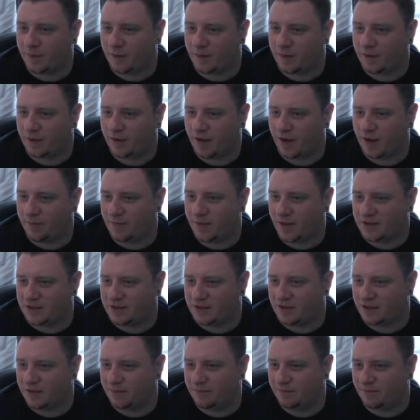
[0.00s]
Yep, that's
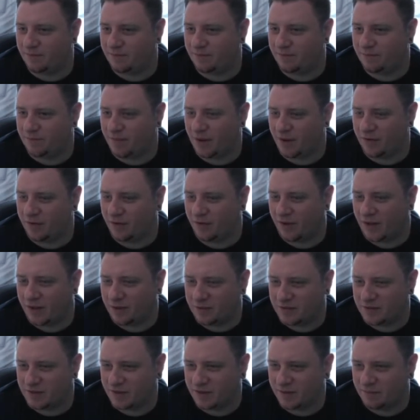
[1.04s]
a. I thought that
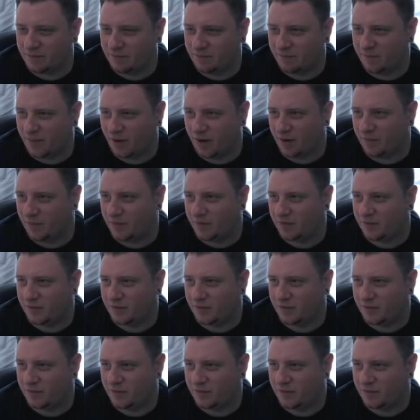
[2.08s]
was a bomb.